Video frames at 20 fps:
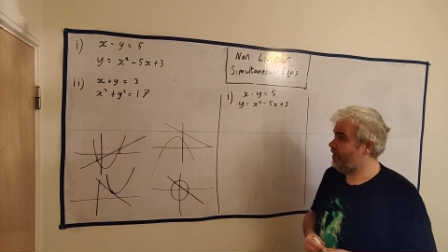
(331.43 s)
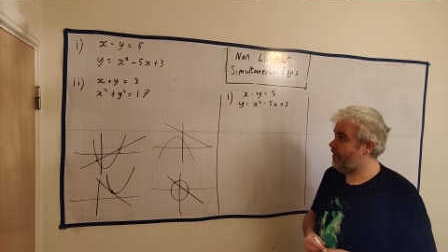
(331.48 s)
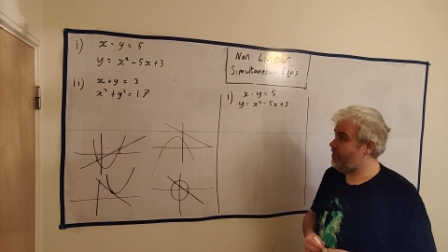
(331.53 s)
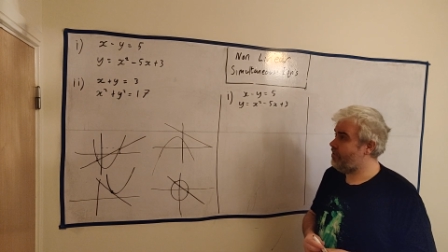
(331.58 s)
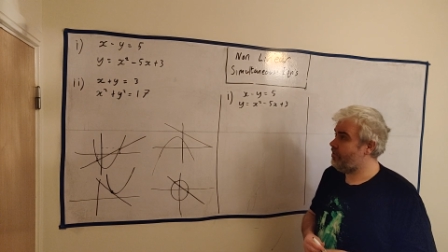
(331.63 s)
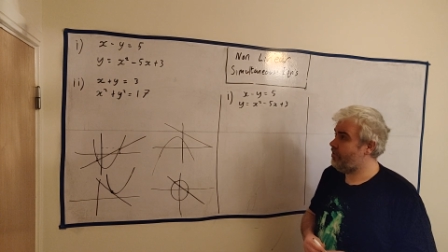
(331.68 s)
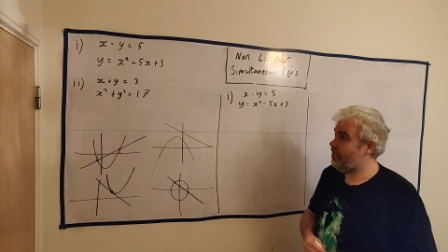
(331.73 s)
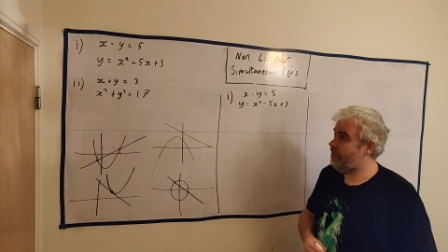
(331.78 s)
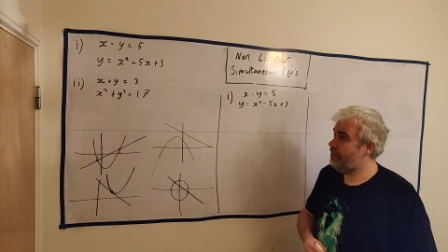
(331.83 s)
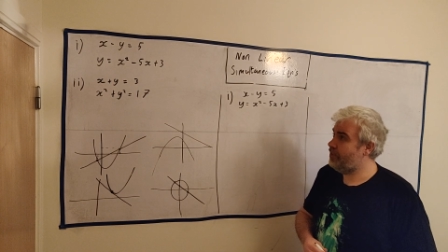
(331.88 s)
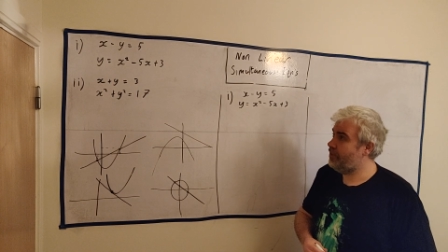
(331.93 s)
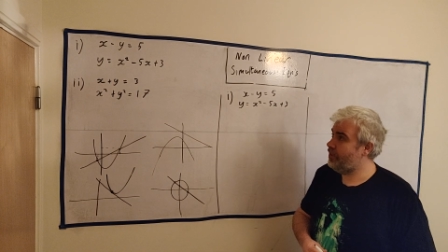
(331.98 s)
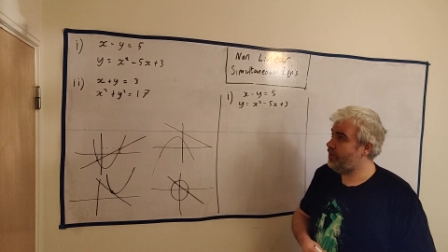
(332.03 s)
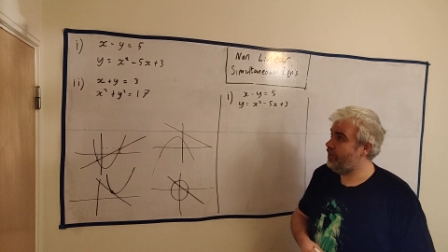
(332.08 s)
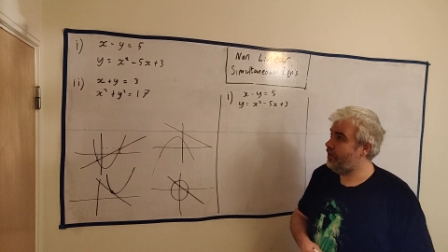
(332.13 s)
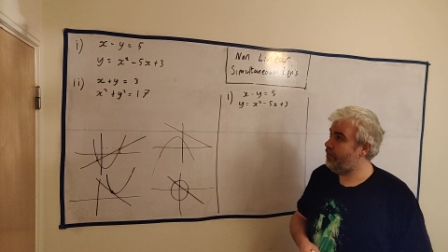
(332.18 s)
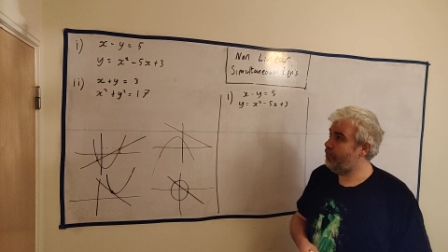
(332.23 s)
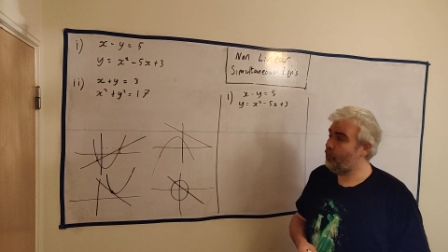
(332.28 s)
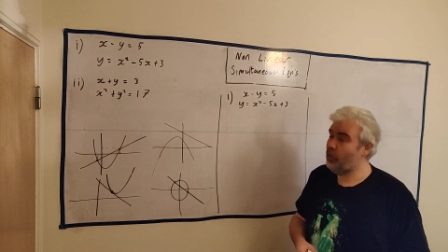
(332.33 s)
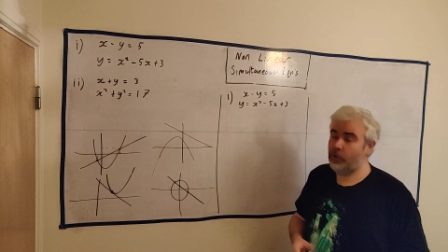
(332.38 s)
I should have
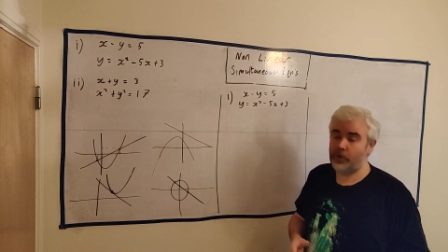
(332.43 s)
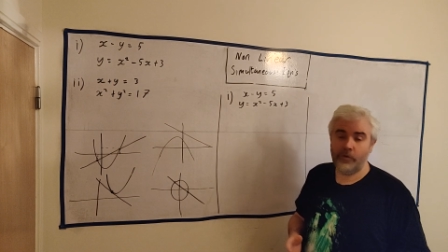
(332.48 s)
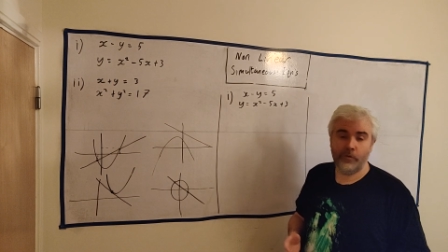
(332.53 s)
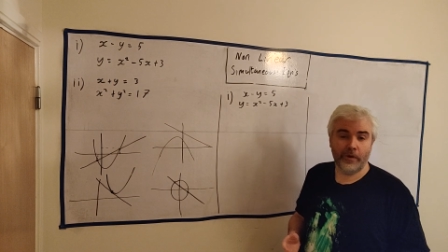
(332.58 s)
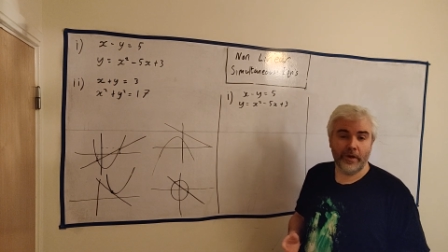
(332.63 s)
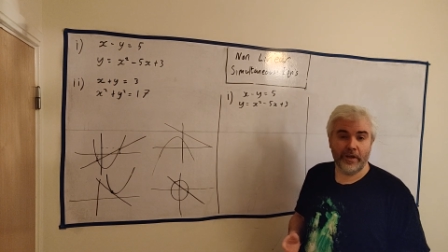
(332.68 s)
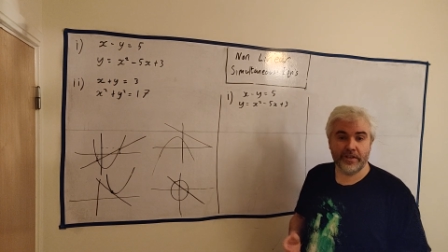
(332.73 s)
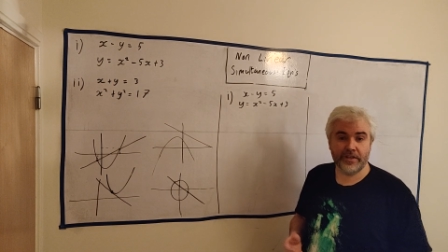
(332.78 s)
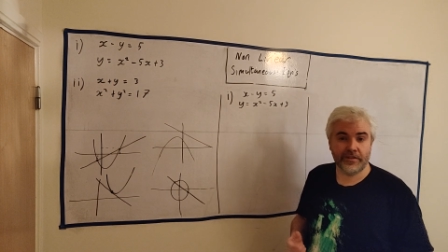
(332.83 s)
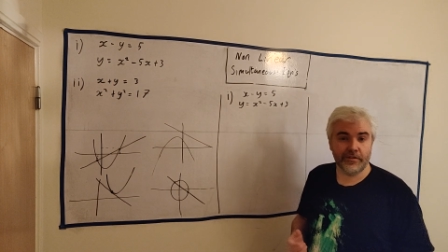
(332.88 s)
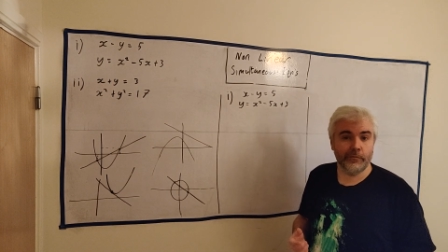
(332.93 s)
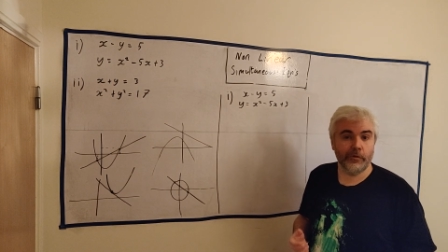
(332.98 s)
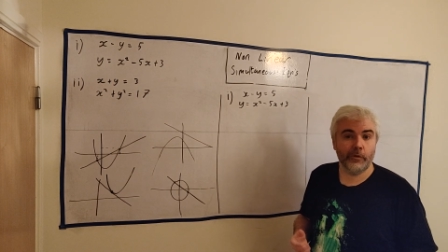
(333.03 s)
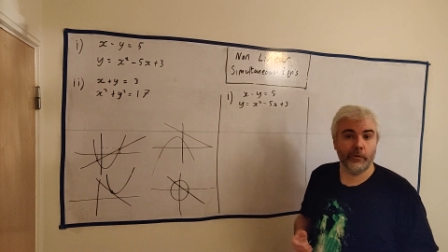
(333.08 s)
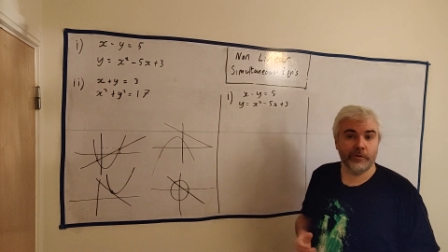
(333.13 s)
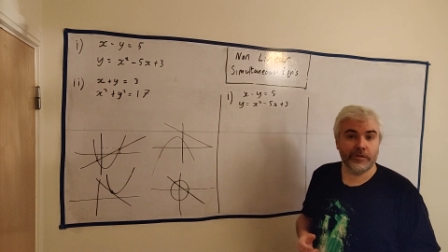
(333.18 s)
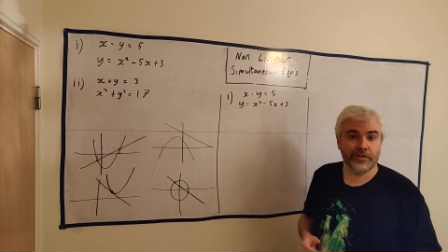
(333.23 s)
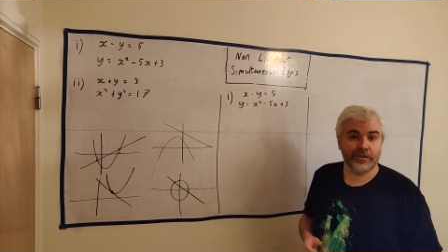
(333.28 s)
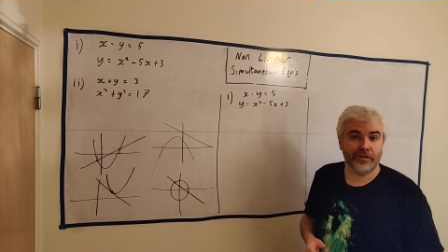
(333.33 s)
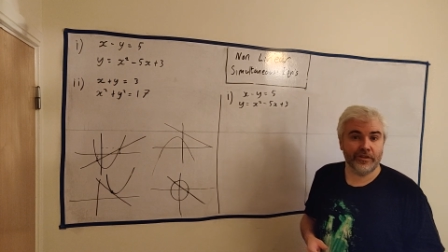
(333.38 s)
done one question where
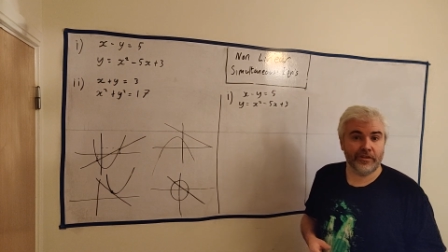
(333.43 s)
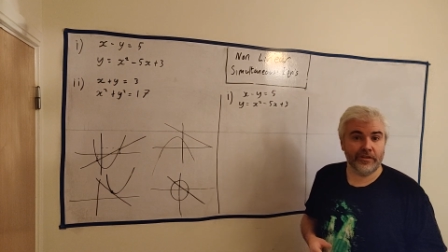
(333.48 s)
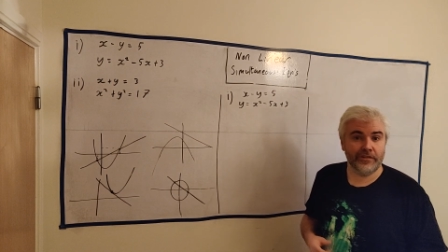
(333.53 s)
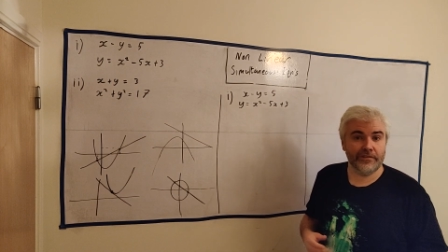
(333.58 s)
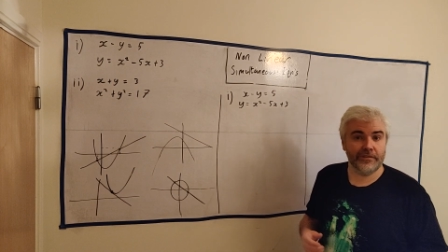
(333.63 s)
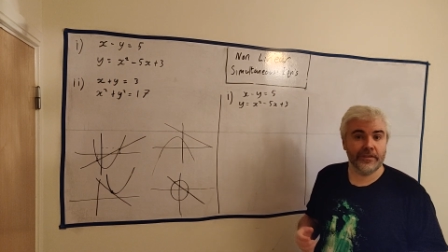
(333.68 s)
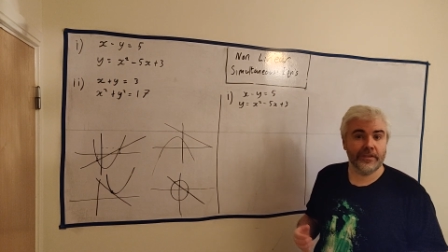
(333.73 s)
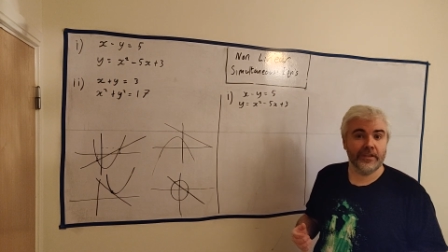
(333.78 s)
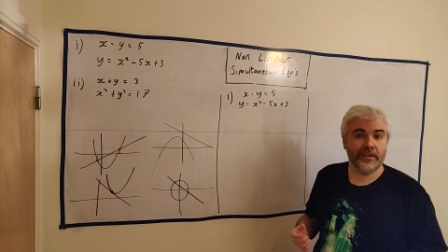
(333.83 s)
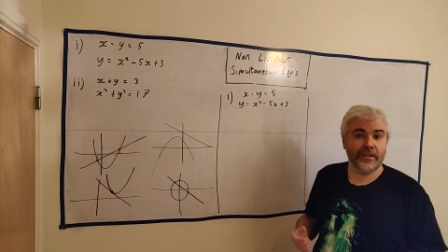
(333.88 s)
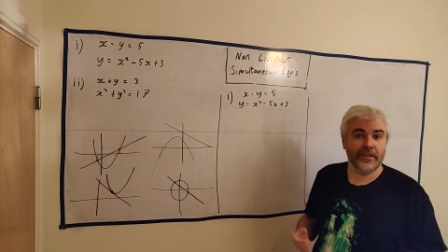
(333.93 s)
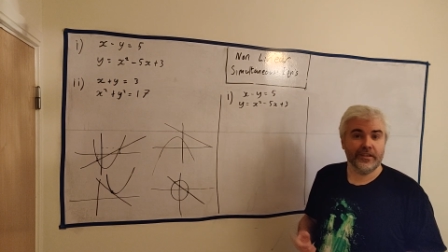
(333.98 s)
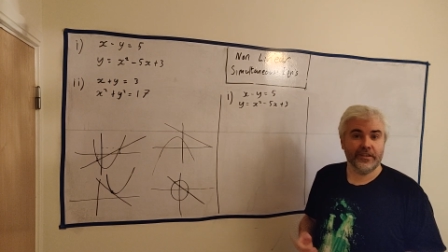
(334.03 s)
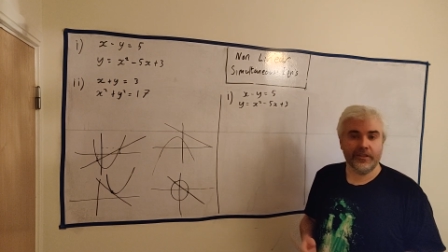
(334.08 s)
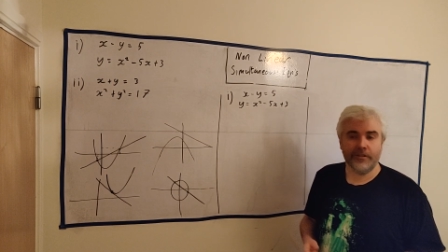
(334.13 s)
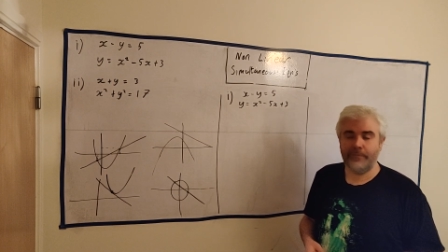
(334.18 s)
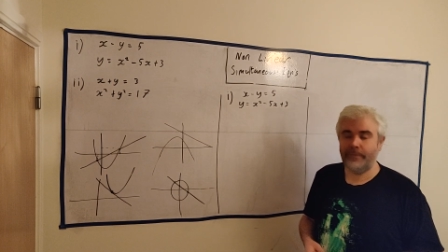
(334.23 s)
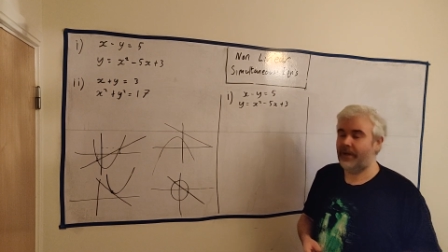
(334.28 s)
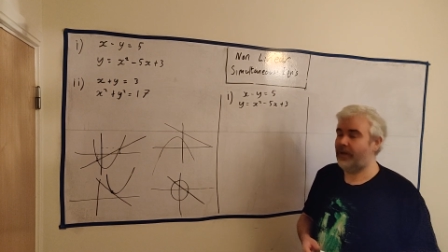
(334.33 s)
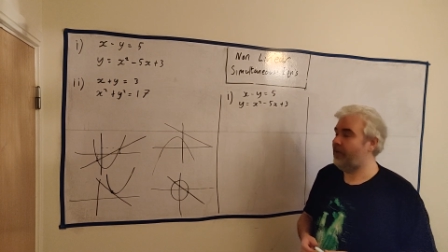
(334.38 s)
we solved
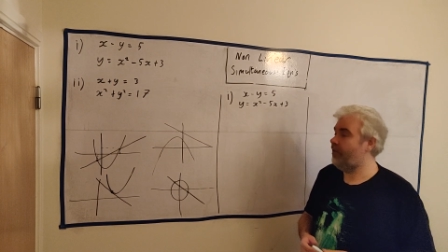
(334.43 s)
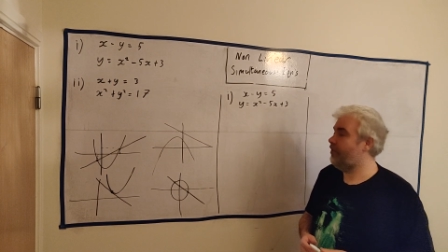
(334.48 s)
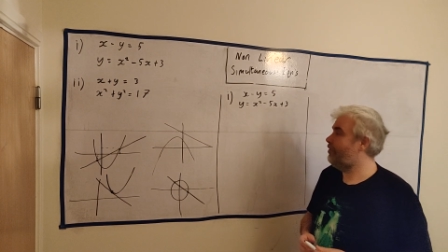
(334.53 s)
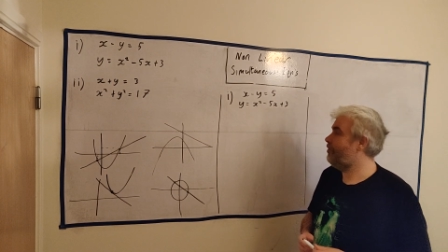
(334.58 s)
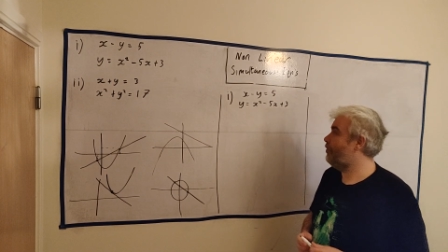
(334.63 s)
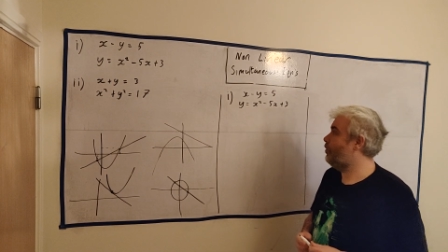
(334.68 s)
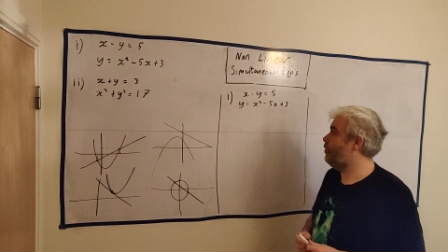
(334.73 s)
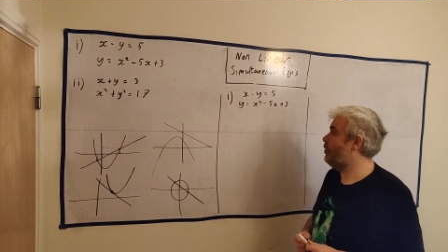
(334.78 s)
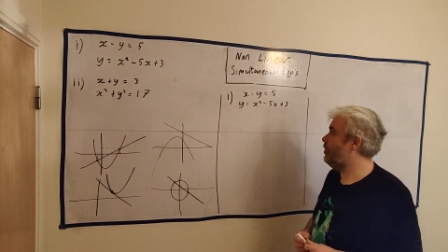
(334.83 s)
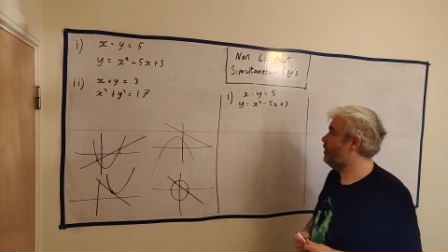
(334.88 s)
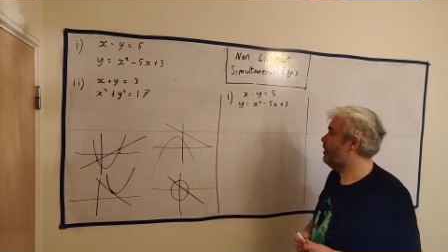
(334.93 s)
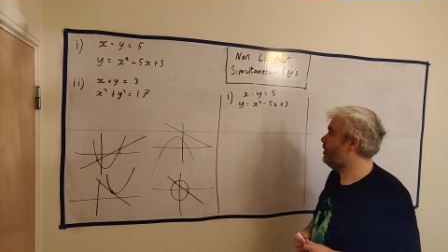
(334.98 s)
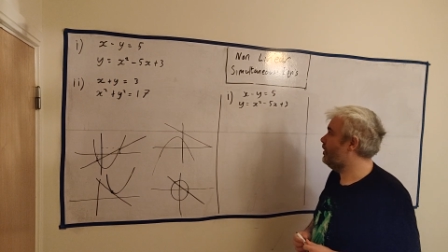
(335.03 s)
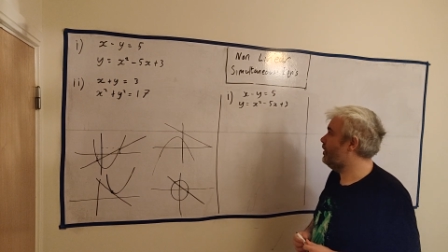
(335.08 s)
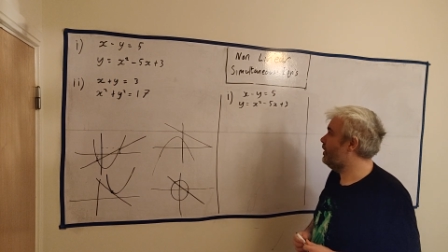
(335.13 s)
to the power of 4.